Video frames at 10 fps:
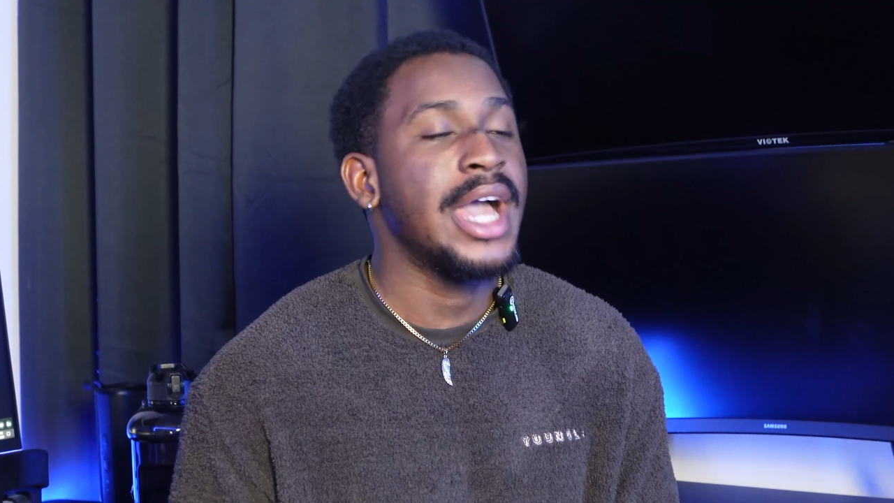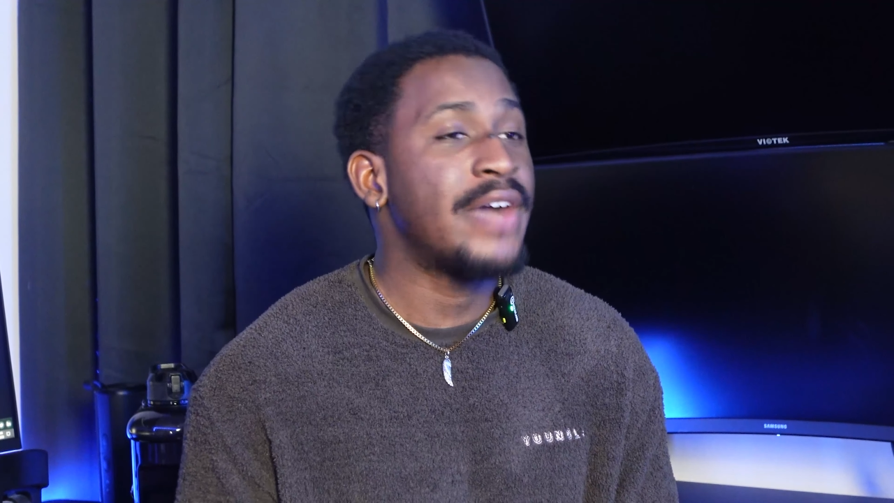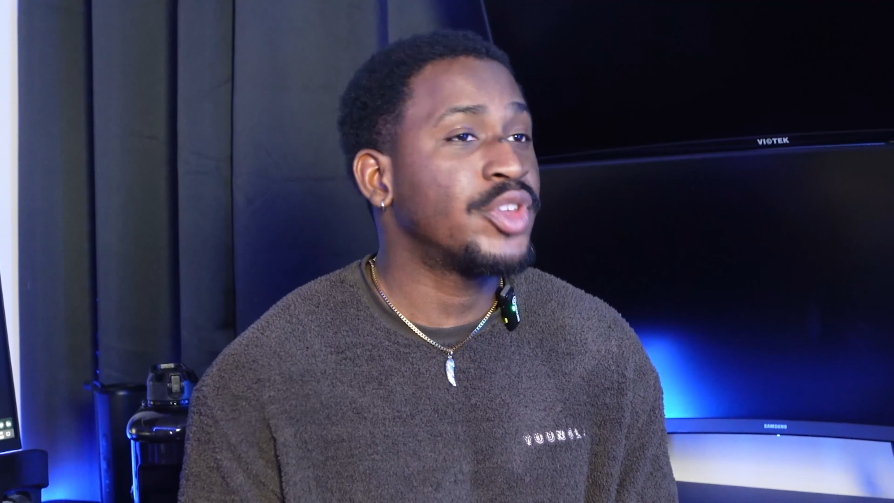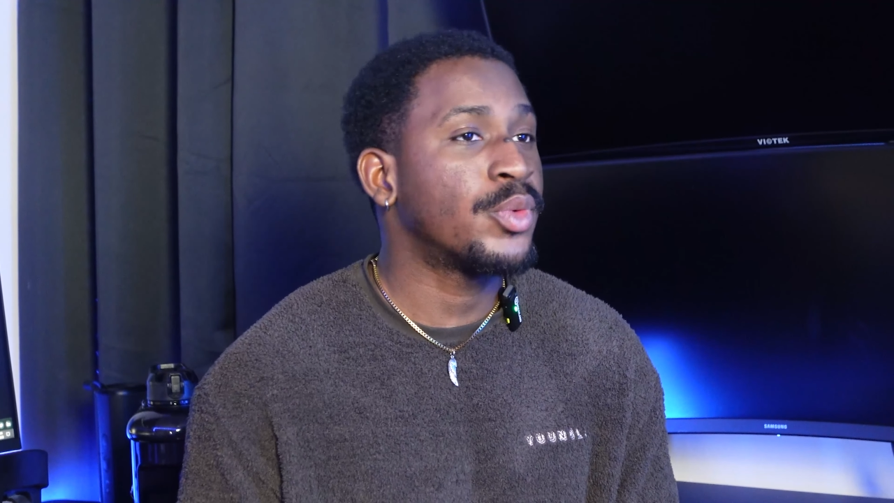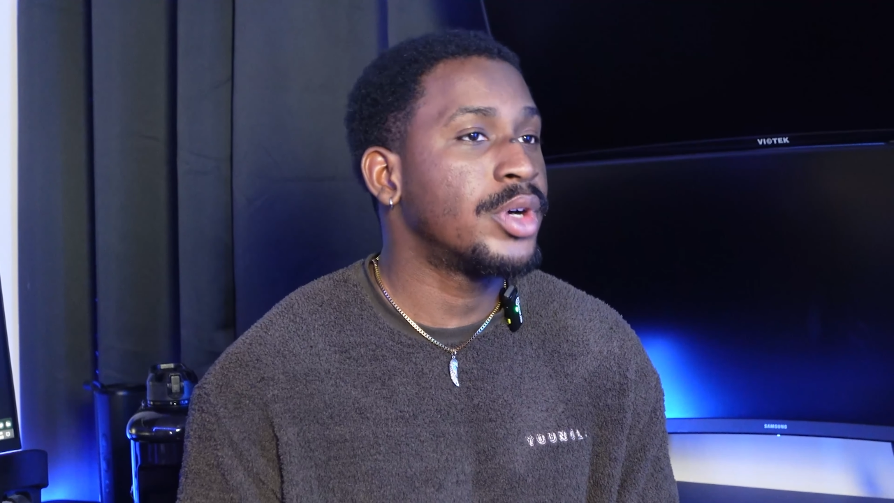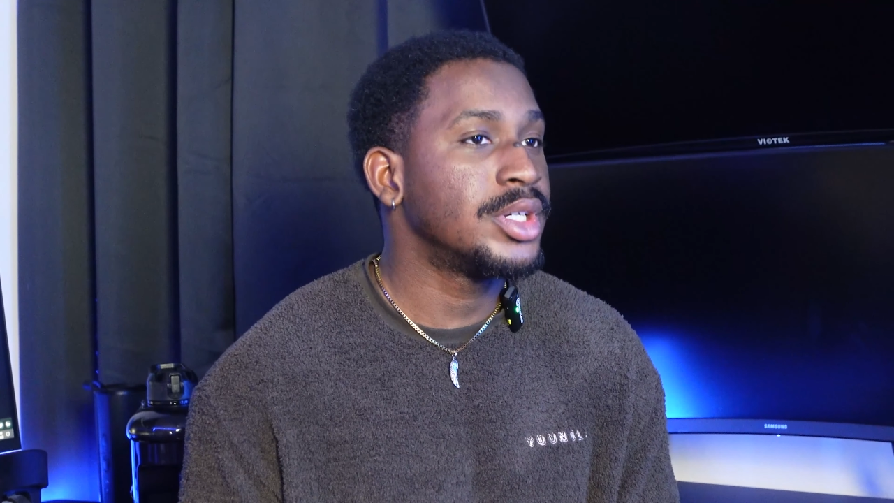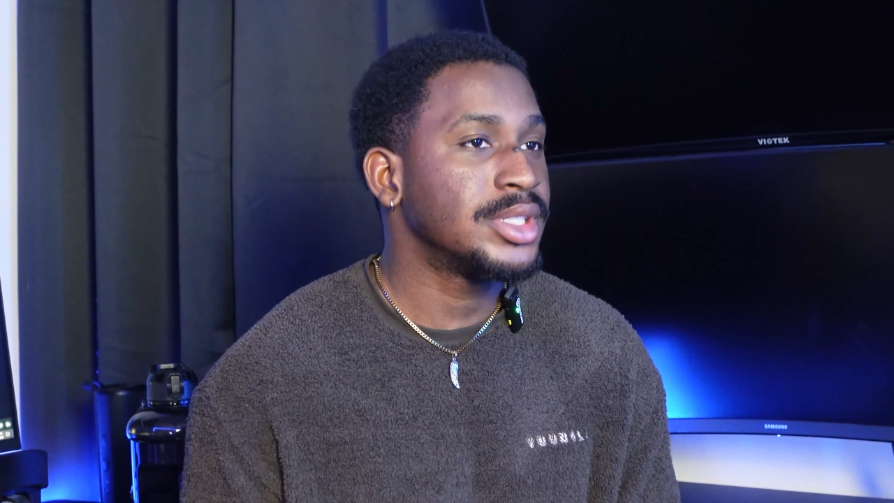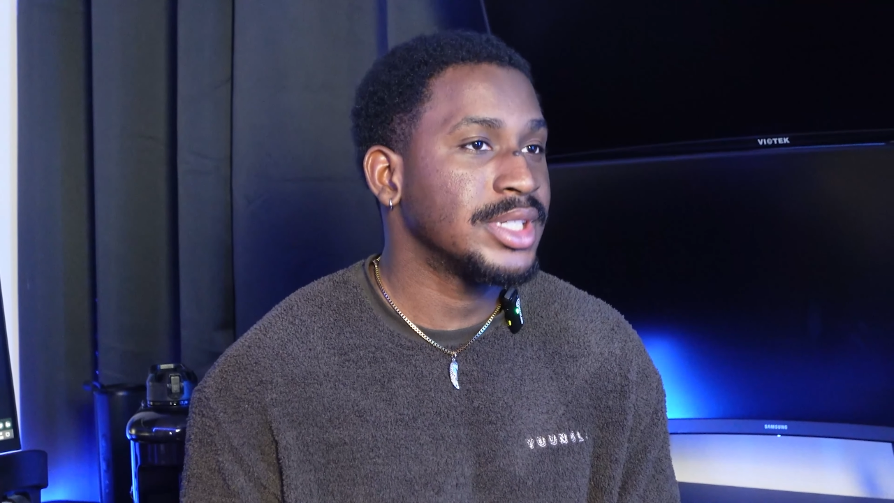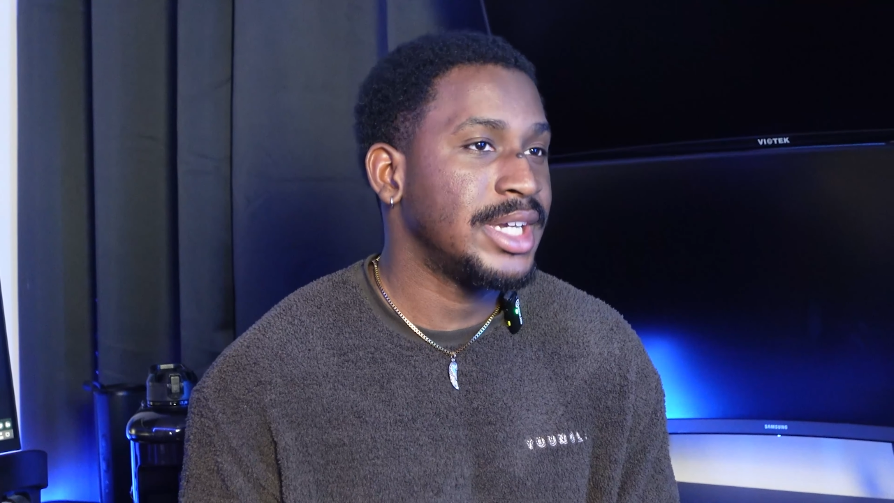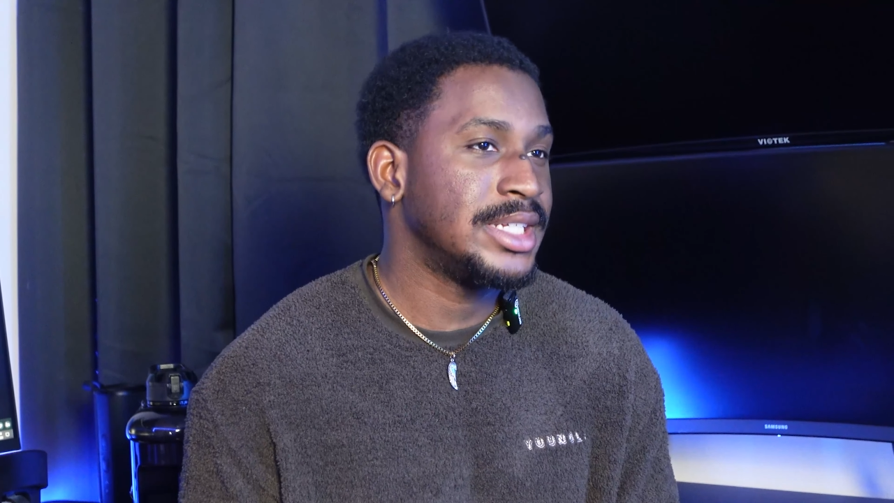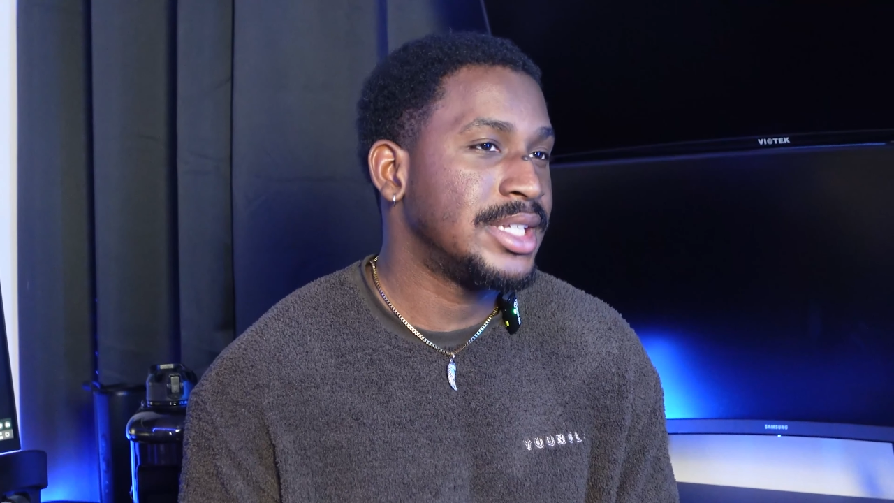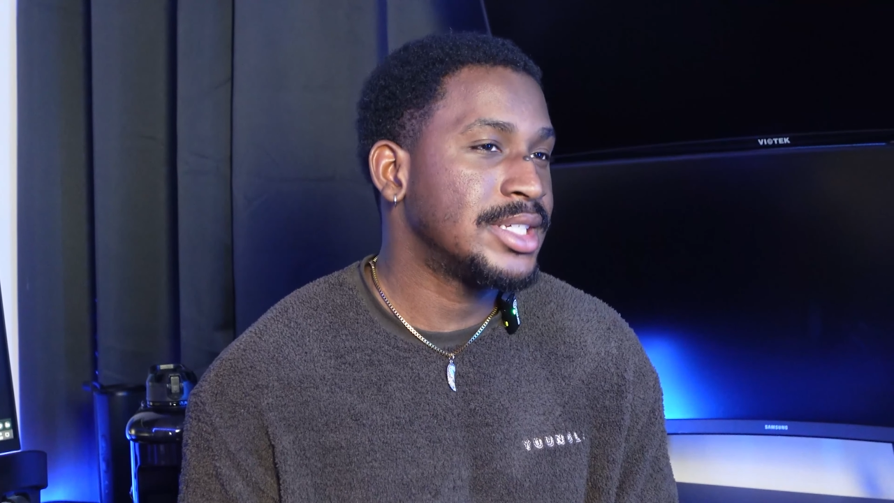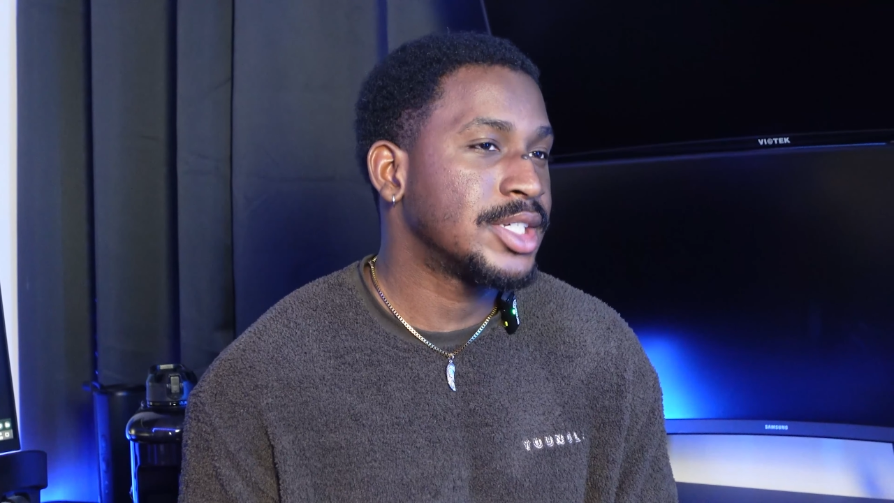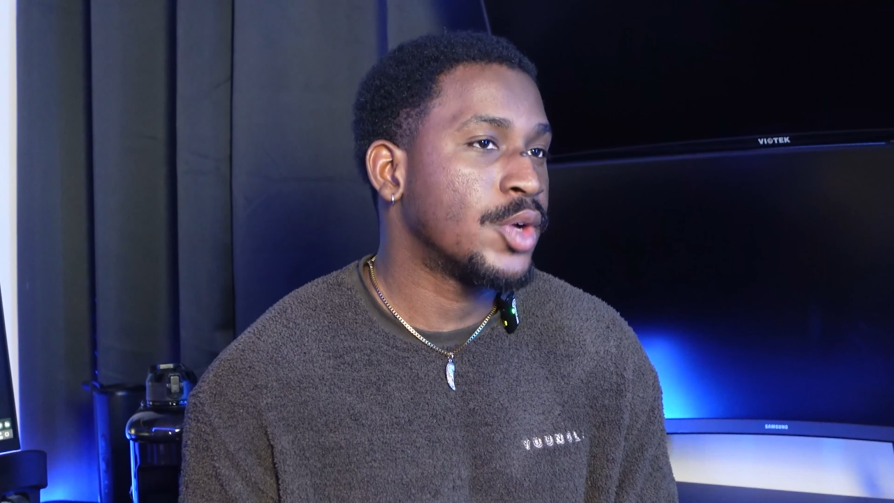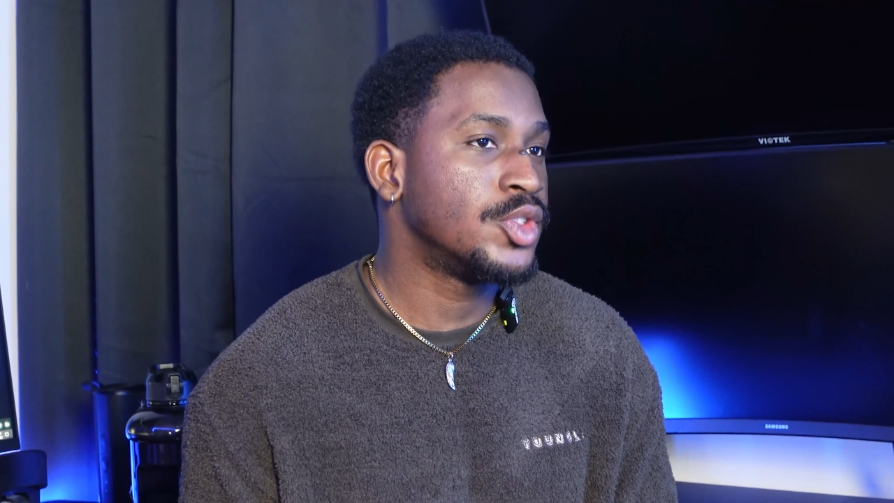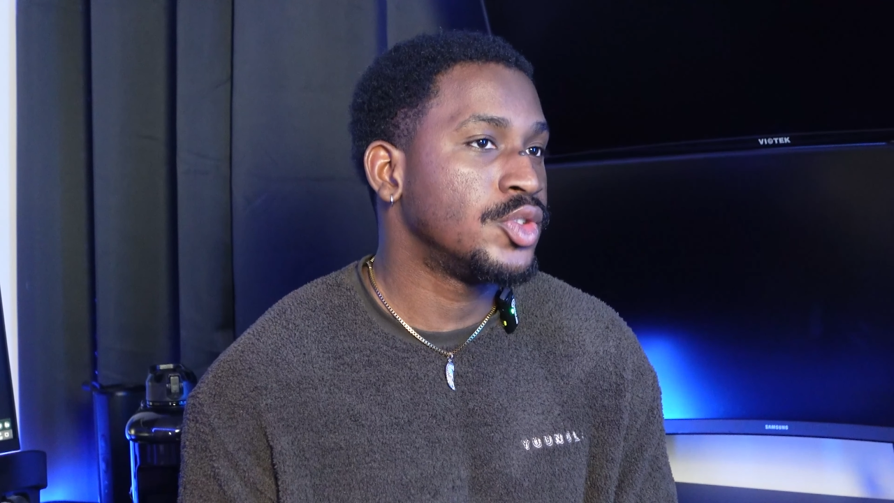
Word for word: Afterwards, it does go